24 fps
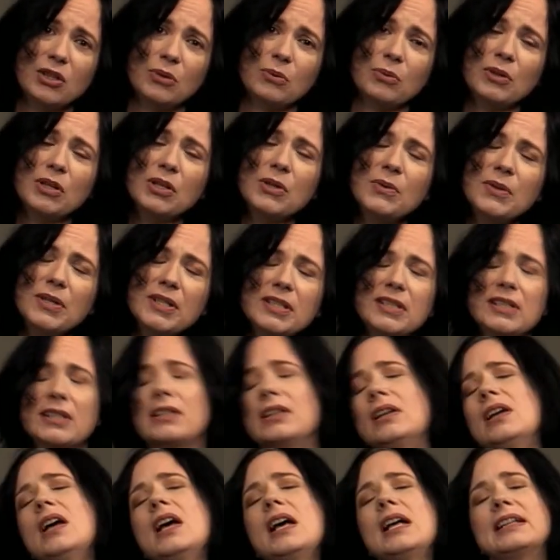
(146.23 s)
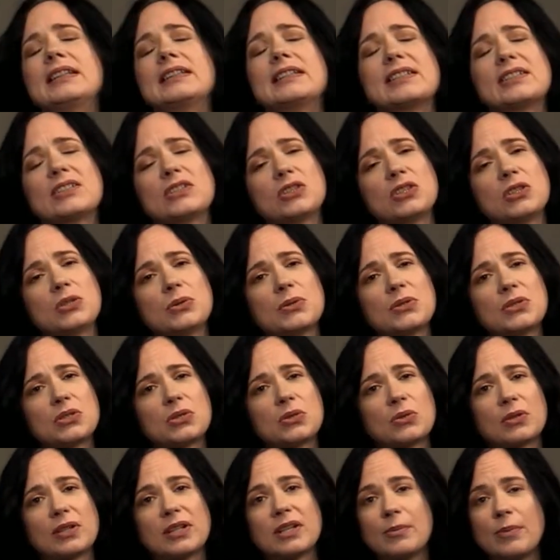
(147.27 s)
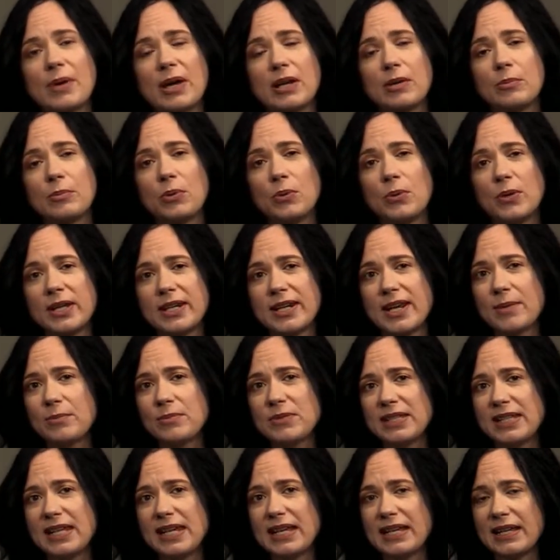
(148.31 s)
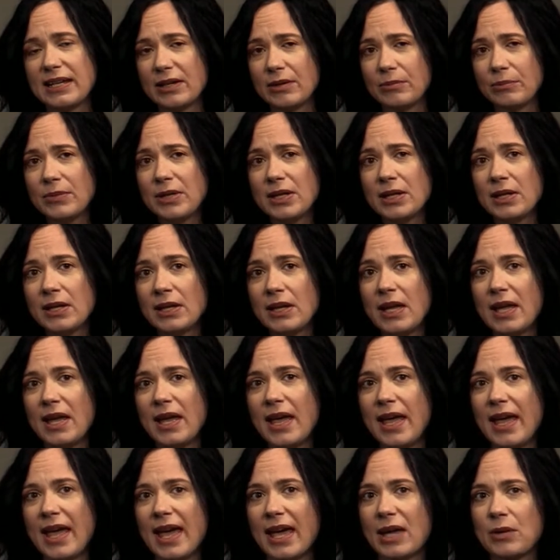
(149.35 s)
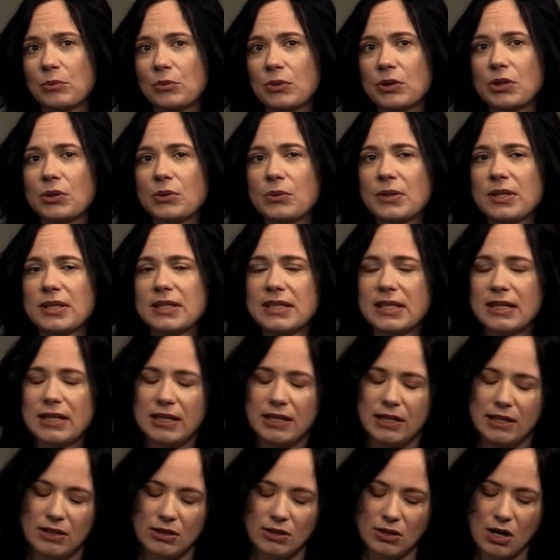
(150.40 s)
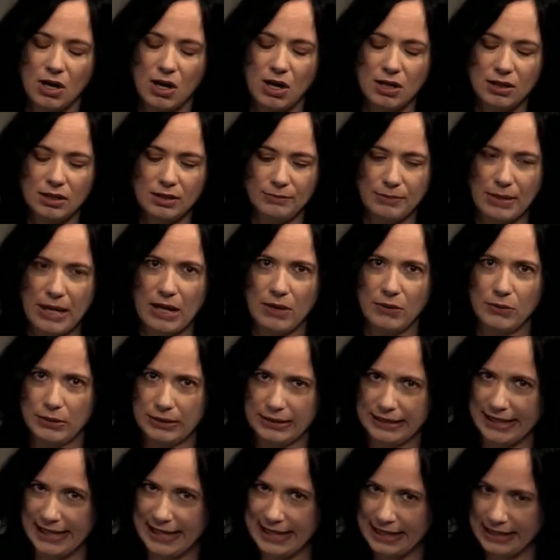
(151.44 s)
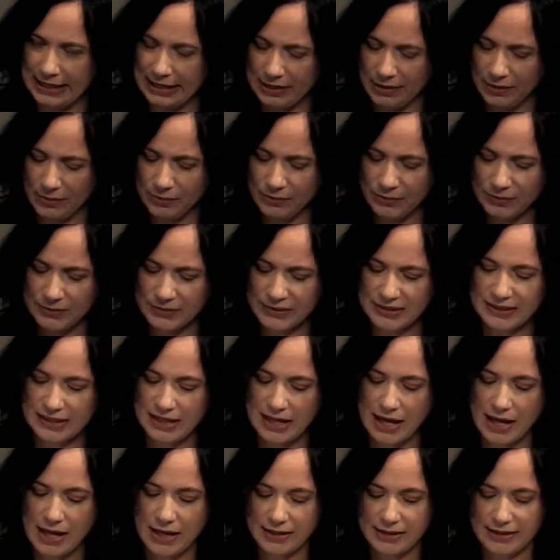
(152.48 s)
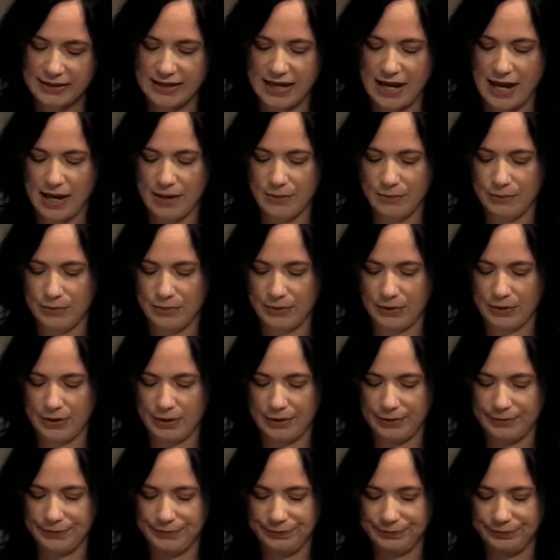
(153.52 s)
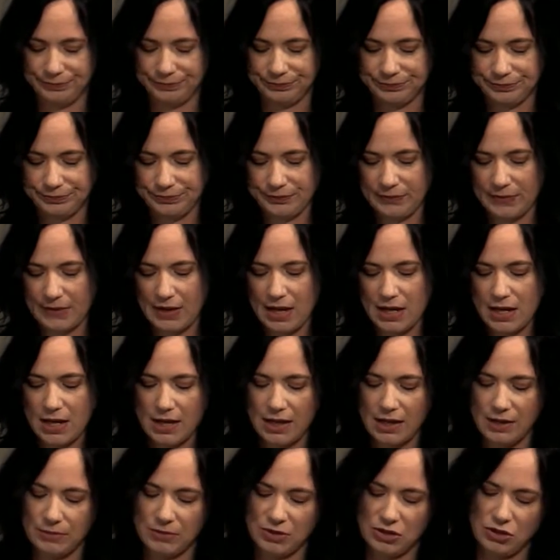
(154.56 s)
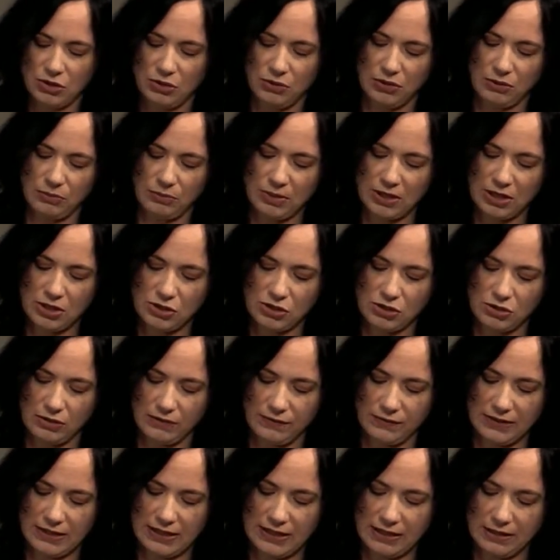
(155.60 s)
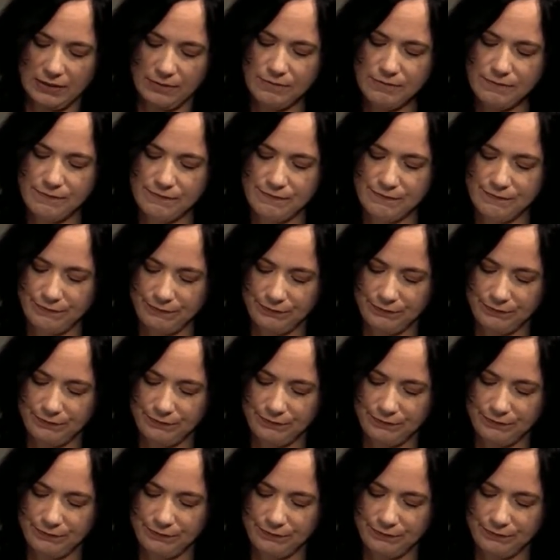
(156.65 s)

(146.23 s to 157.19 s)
So we're going to listen to a story about a boy named Tim, and we're going to hear all about Tim's temper. Let me show you a picture of Tim.